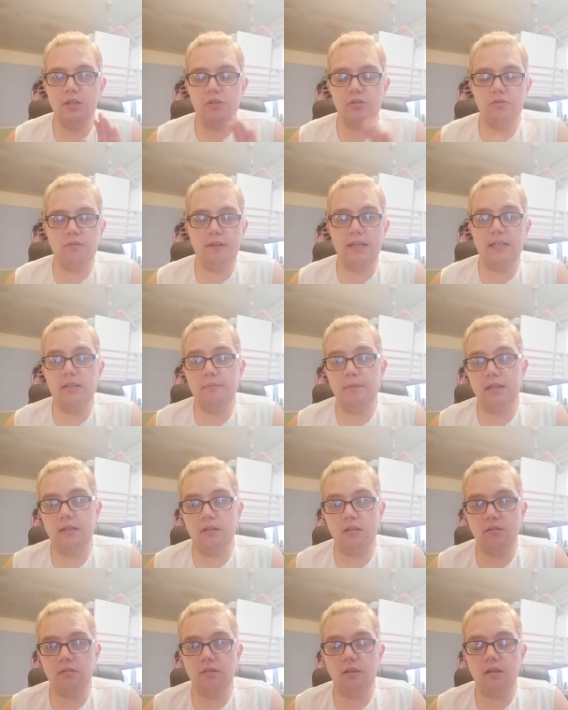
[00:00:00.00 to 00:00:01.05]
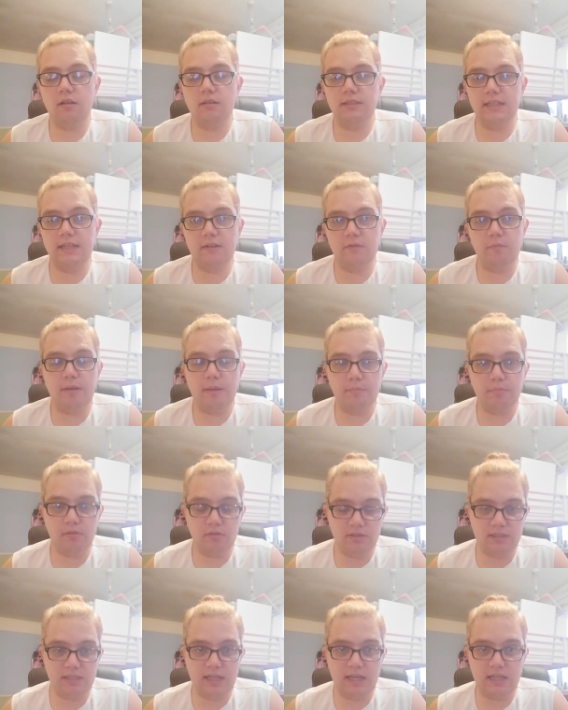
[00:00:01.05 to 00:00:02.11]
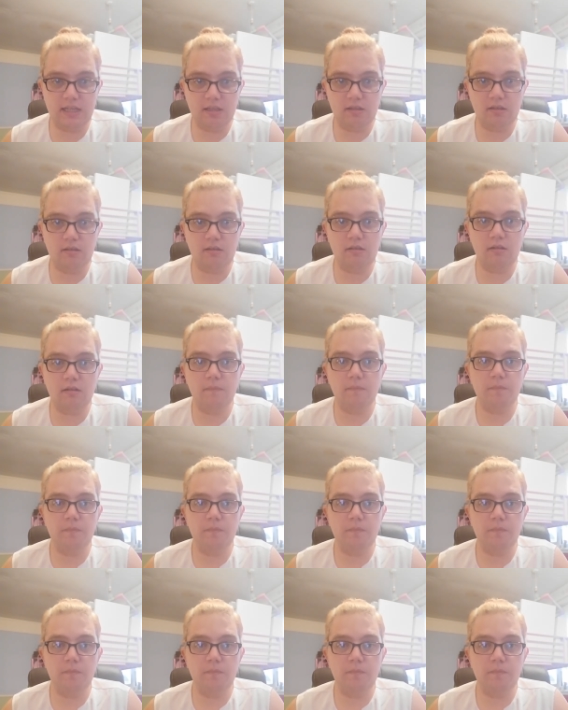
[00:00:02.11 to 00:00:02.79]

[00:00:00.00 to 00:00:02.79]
to write to my doctor to have my bloods taken,